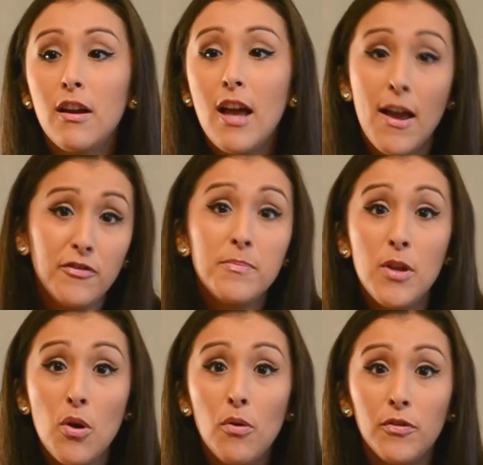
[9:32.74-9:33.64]
effed
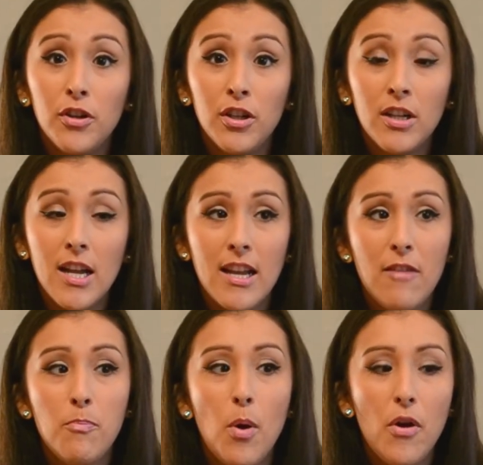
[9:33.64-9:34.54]
me over, and
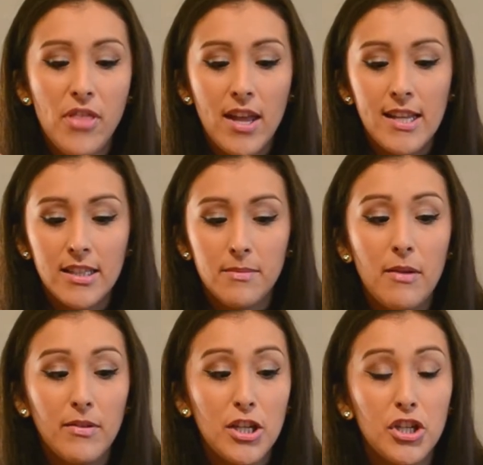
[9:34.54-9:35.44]
I brought that into my
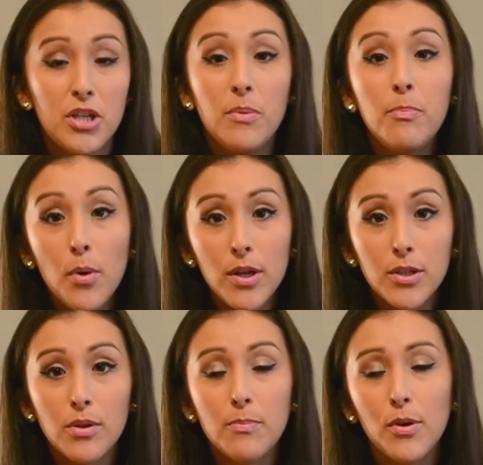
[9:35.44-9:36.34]
relationship with Boy
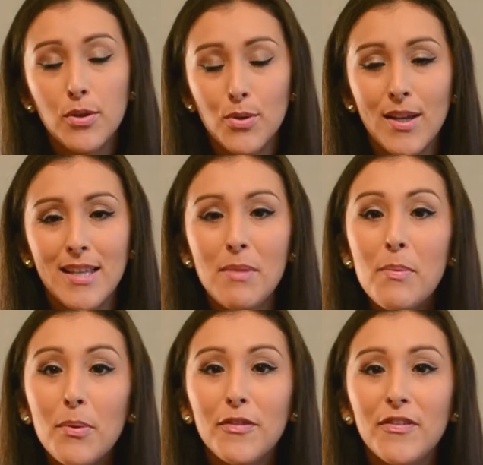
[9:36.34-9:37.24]
Toy. Boy Toy is my
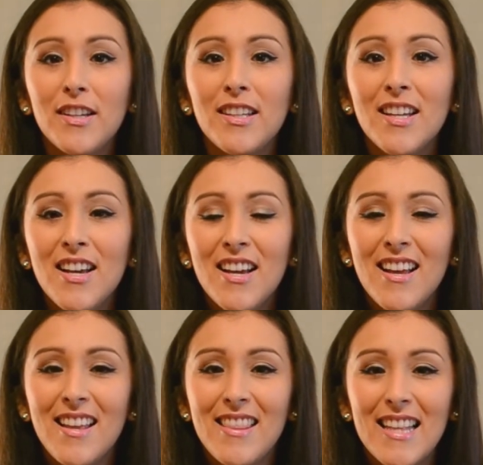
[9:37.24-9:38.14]
boyfriend.
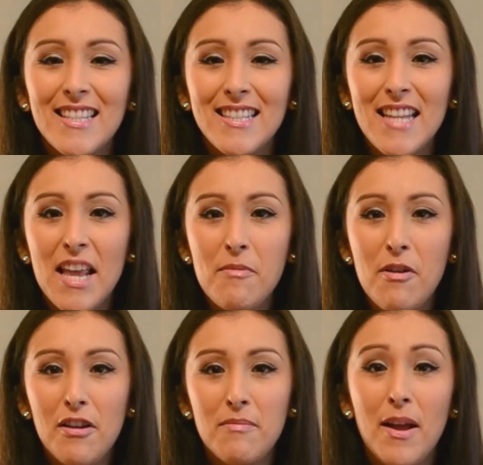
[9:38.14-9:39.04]
That's his name
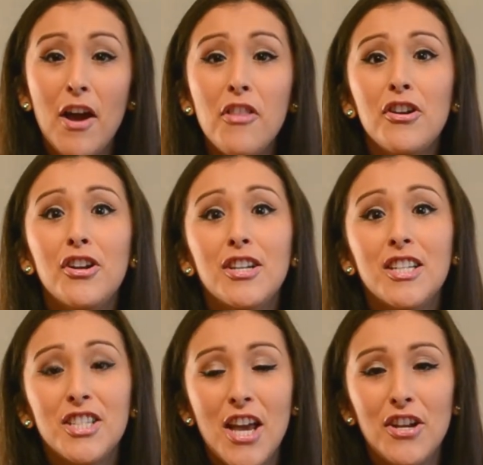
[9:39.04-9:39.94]
on my other
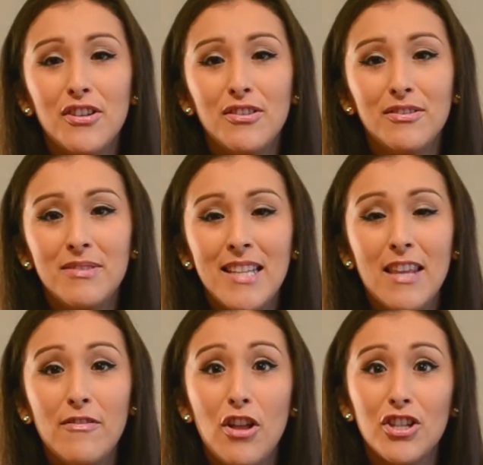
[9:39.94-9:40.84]
channel, daily
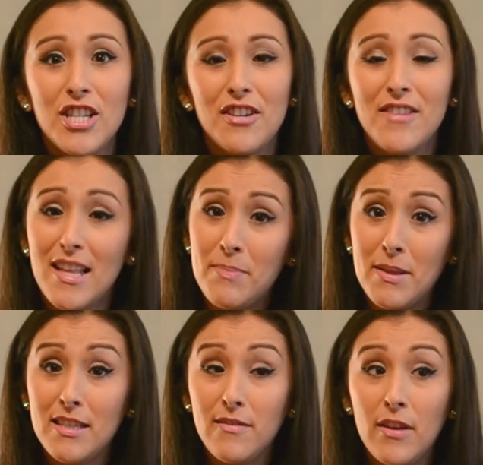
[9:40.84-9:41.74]
vlog channel, That's
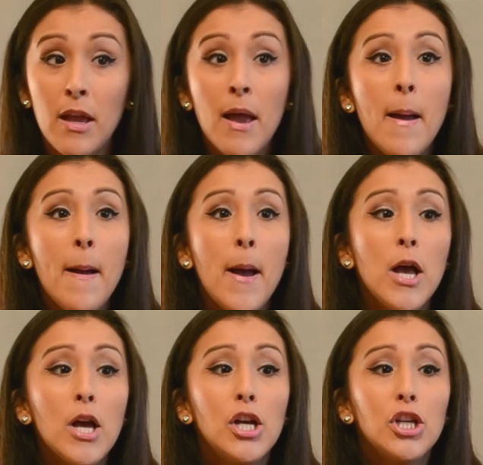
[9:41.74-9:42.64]
Beth TV.
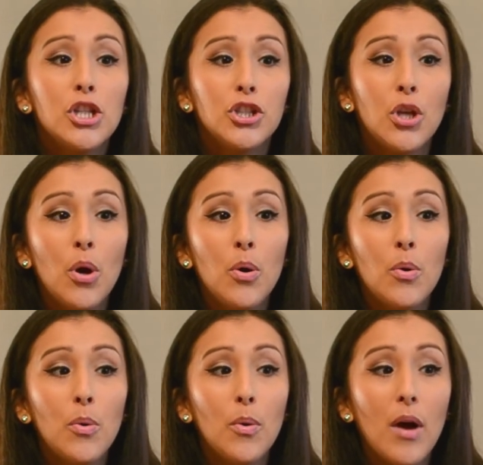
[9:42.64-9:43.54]

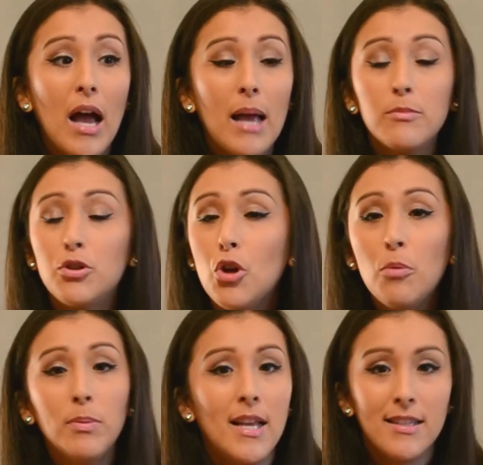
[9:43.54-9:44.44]
So I'm so
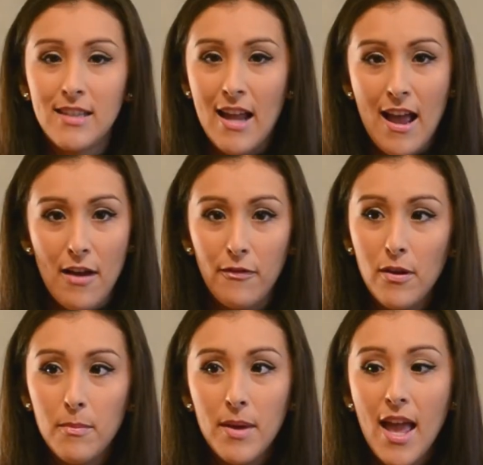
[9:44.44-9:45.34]
blessed to have
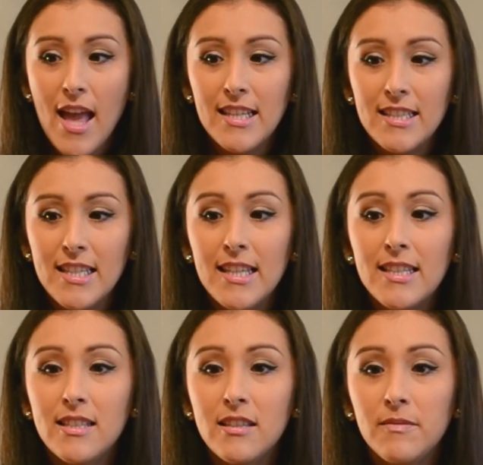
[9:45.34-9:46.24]
him, and he's